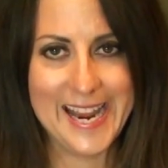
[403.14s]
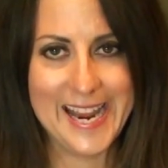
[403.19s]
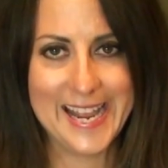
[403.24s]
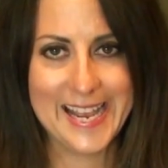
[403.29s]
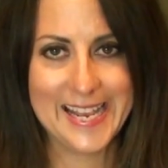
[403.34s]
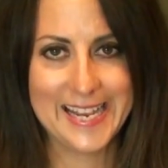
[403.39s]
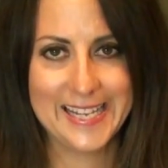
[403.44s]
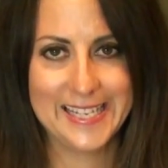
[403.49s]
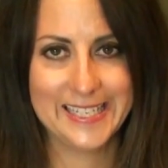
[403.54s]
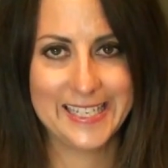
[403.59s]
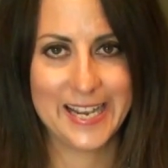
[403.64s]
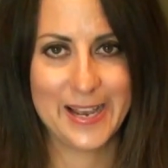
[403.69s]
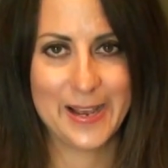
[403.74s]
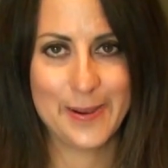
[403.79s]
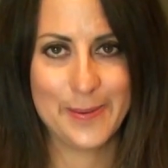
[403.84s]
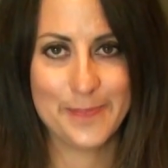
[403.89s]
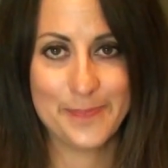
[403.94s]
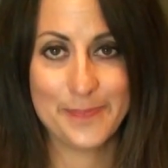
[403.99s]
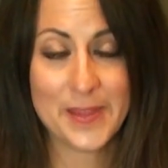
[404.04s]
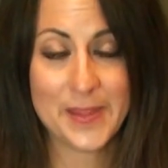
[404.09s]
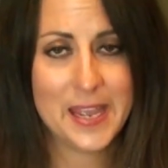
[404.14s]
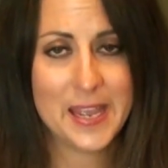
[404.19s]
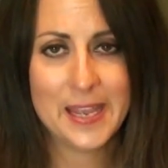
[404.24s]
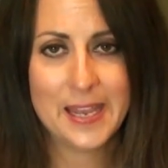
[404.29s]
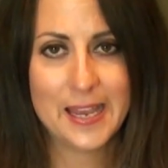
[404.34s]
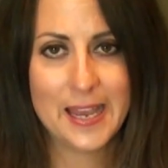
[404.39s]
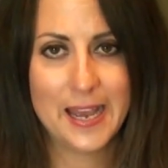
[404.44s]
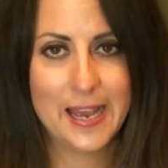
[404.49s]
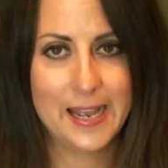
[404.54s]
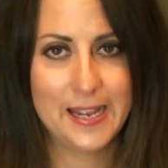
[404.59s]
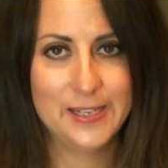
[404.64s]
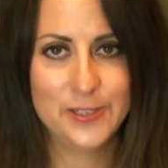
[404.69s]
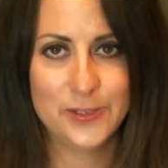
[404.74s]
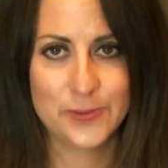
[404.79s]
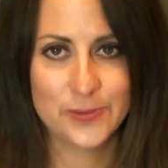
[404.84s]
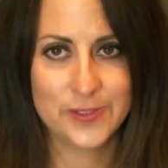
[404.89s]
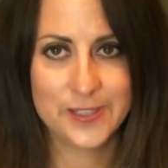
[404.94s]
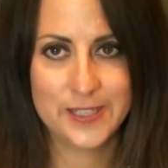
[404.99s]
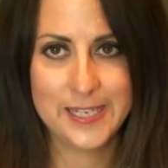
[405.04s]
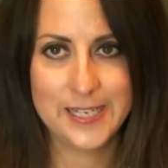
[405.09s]
and um, I
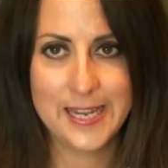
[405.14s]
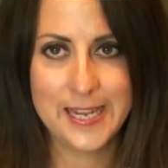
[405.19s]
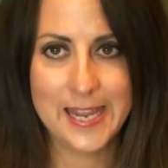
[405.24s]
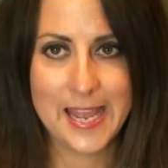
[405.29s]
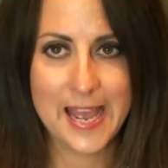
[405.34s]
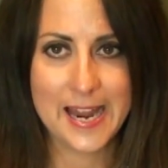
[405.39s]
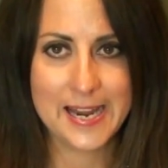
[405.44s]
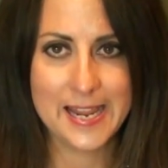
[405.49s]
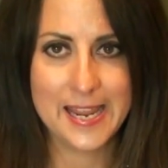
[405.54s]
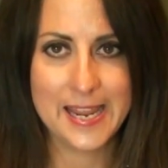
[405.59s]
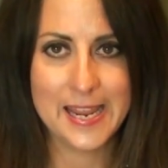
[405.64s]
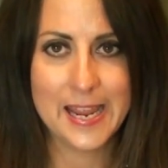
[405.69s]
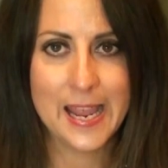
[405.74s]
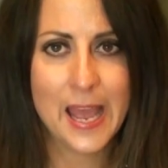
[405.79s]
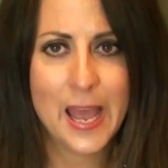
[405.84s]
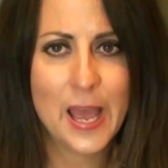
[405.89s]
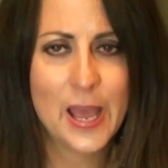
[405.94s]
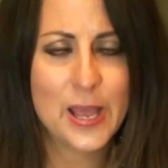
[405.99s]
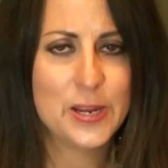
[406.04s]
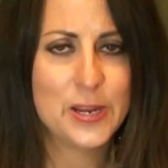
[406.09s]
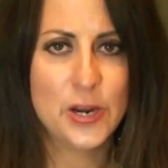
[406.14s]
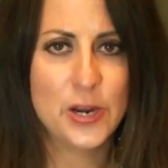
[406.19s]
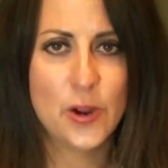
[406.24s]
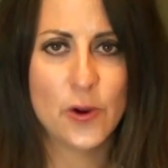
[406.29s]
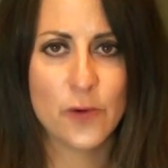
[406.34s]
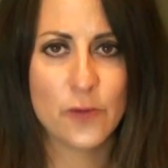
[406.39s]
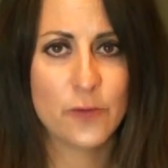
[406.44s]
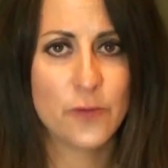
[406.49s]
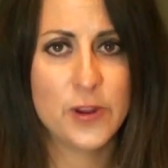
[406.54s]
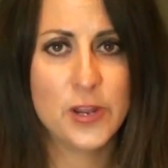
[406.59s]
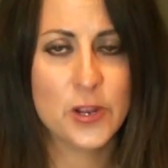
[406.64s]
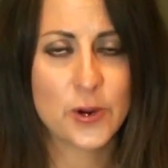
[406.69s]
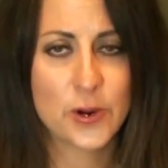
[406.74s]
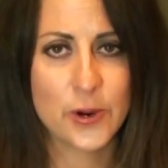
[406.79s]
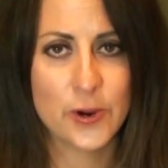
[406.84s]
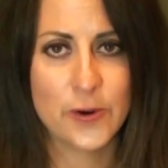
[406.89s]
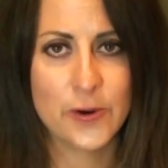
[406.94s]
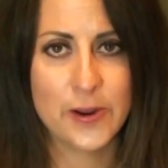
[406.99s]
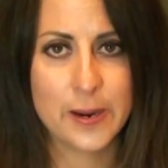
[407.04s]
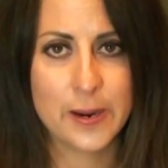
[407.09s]
don't see any, you know,
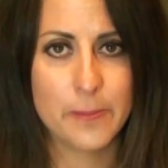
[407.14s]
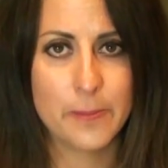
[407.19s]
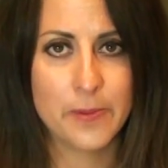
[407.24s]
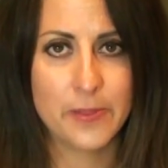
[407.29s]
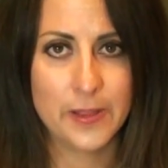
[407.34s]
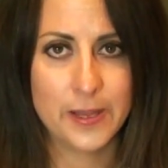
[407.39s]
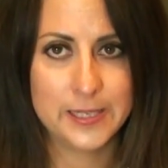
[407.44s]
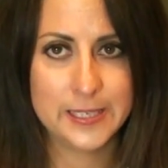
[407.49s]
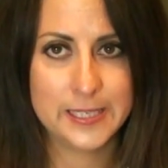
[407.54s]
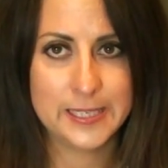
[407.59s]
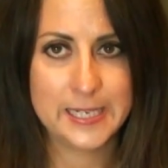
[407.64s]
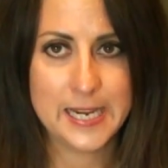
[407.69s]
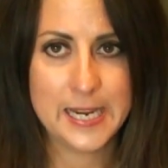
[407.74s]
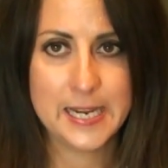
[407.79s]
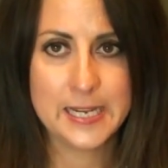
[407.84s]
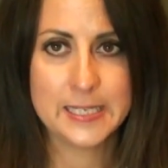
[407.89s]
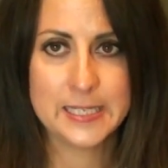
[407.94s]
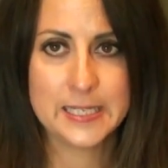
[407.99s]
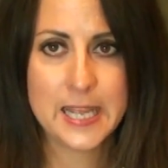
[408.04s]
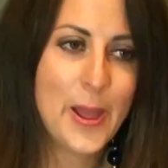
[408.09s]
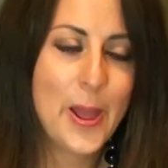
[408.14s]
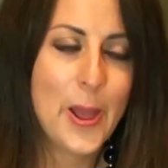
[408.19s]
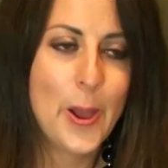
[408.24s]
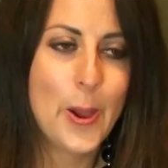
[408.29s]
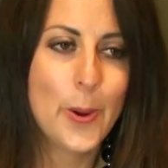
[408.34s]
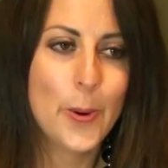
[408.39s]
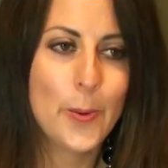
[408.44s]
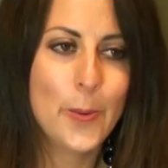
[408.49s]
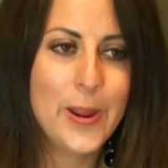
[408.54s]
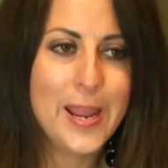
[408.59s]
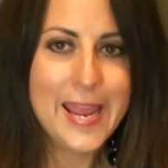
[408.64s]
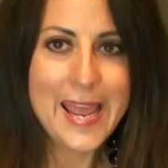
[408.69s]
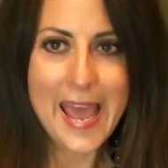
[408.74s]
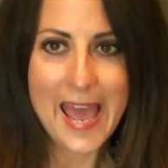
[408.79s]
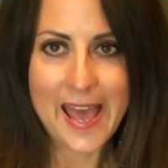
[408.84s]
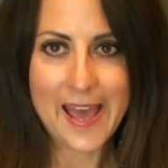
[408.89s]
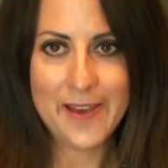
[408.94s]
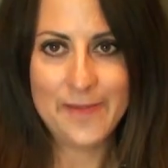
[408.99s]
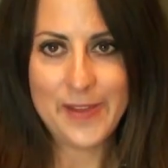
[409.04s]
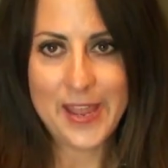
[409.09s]
reoccurring blood stains. We
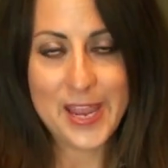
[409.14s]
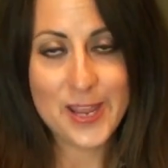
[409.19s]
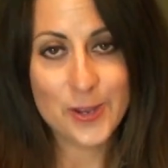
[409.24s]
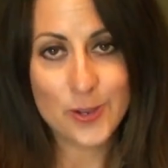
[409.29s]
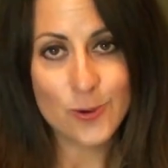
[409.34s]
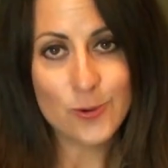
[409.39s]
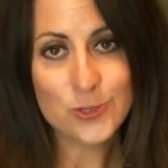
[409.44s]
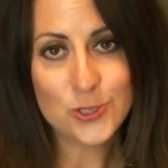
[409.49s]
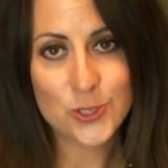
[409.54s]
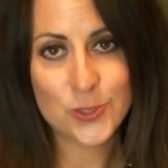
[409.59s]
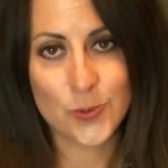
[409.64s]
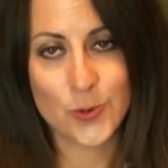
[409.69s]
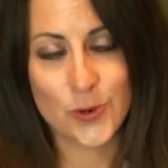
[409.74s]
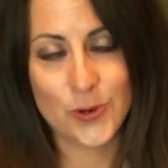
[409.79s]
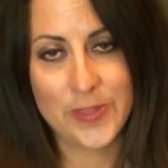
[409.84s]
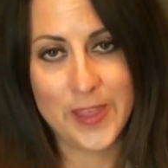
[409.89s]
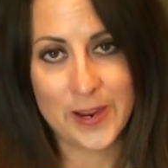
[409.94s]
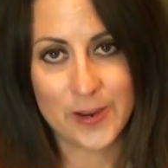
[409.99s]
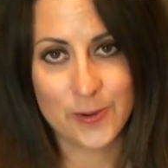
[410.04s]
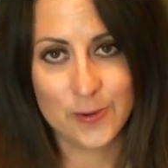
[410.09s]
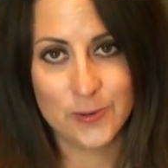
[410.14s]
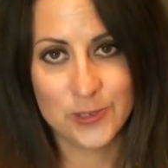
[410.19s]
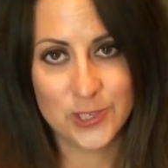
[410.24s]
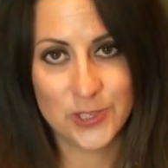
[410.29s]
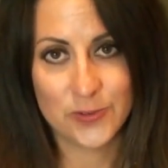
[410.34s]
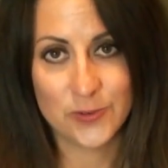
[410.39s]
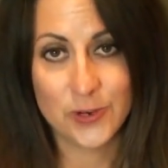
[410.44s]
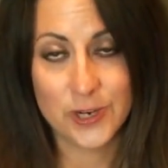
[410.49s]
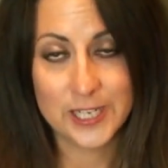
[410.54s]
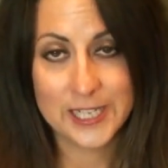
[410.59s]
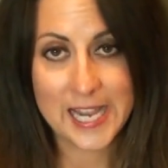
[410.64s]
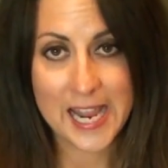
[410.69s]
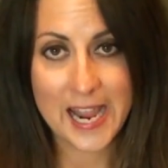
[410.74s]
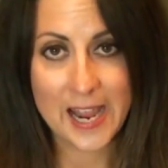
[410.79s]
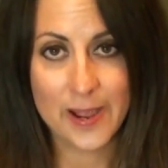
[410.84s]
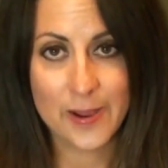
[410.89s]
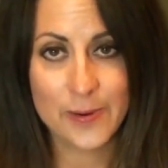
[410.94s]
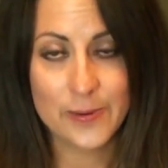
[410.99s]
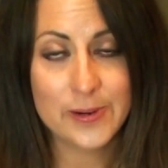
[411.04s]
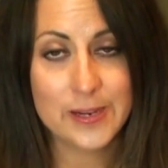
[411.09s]
have a ghost tour that goes through our
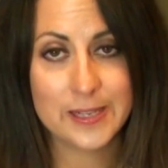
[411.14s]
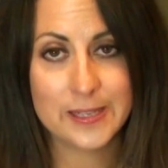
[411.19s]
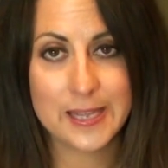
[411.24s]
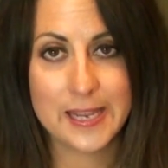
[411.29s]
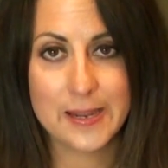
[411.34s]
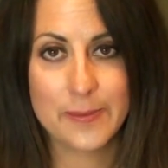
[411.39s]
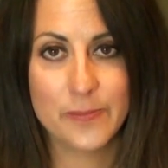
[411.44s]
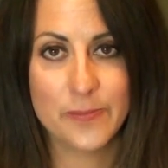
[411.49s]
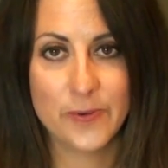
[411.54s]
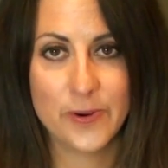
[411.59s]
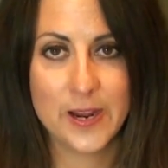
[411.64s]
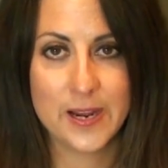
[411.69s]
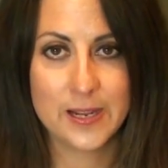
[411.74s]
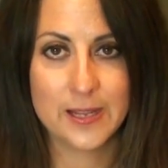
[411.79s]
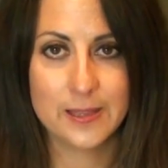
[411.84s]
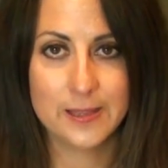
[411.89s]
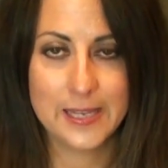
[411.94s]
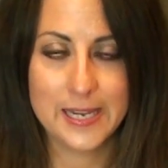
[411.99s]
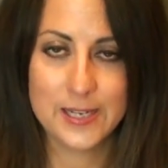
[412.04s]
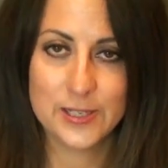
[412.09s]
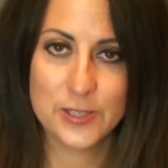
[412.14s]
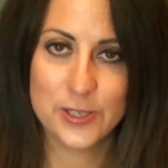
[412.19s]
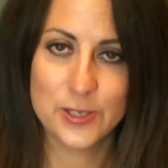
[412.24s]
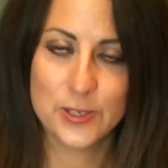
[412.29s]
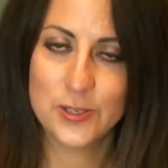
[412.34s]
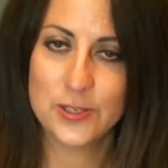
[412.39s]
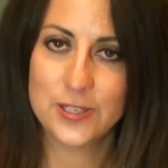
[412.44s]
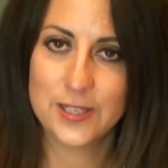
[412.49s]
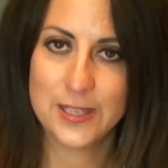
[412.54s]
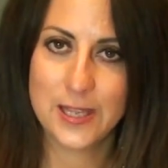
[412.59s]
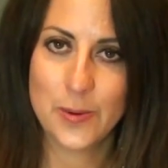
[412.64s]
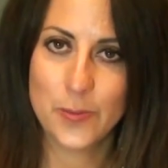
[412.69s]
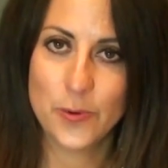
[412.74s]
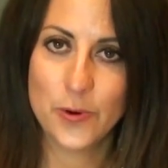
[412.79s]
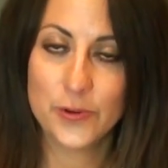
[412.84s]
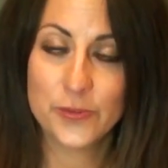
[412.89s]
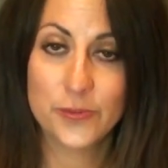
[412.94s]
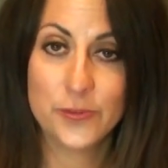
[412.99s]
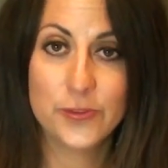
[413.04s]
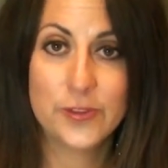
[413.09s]
town. They bring lanterns and they
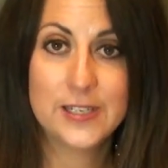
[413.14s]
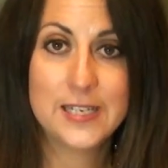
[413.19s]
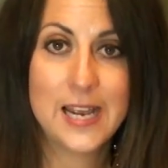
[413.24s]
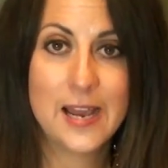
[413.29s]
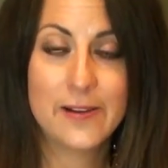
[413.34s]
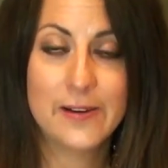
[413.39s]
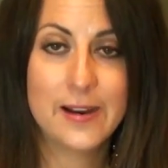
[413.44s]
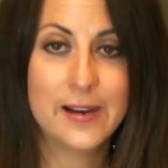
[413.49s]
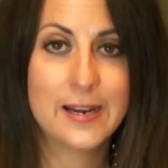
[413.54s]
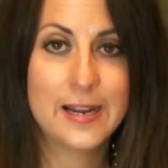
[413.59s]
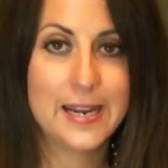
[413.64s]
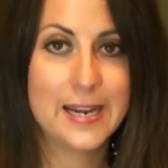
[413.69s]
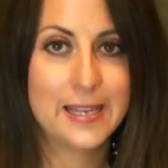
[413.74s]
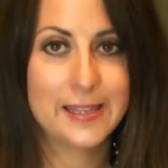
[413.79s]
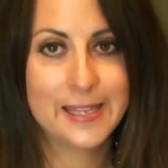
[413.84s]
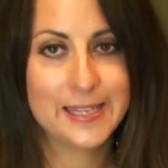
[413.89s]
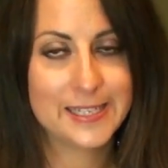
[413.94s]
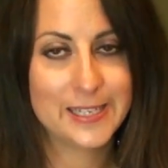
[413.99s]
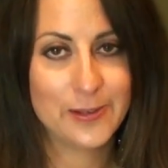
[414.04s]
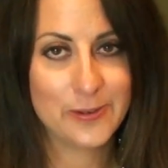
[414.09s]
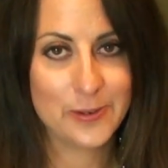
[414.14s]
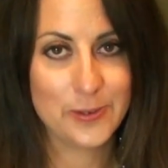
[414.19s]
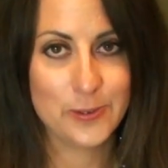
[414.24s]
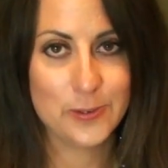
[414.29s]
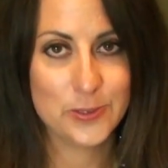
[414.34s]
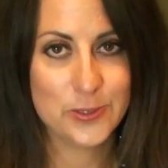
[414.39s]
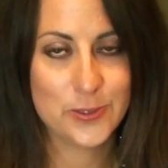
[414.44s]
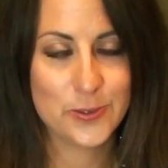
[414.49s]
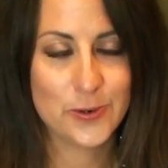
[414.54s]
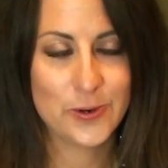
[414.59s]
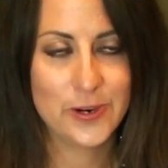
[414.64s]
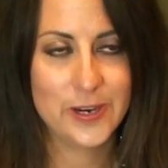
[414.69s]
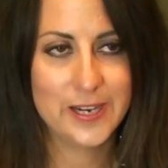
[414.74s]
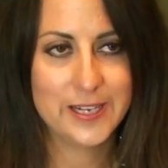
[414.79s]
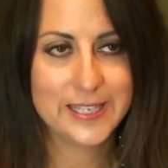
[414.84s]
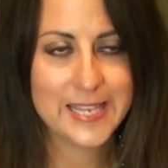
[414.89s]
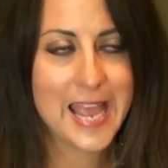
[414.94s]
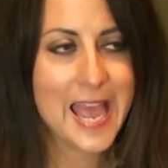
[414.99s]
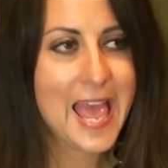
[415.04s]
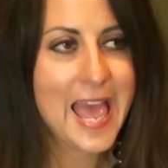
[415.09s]
walk through the town at night and they tell ghost
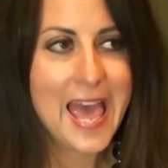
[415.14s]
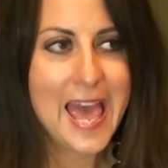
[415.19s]
stories.